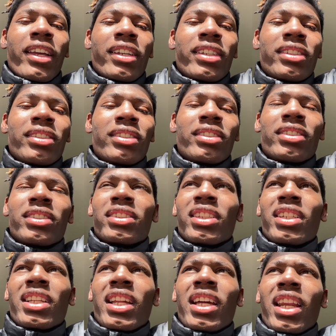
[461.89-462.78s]
You know what I'm
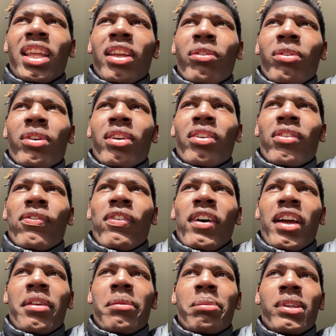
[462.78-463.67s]
saying? Like they ready to
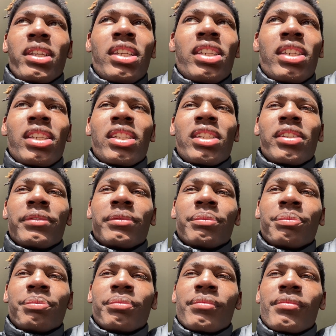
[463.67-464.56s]
fight me,
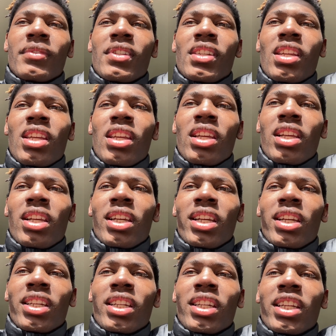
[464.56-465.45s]

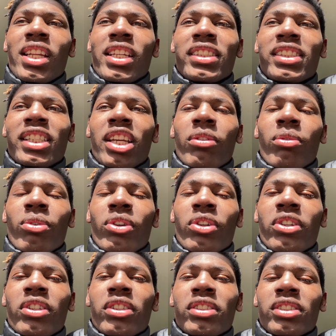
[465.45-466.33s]
and then they say
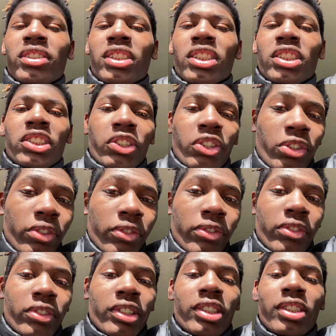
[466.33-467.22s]
words that's
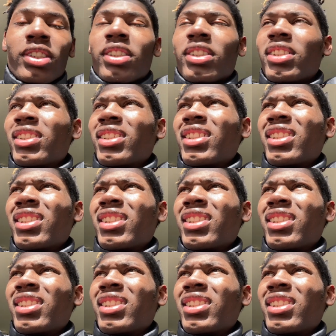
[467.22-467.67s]
hurtful and.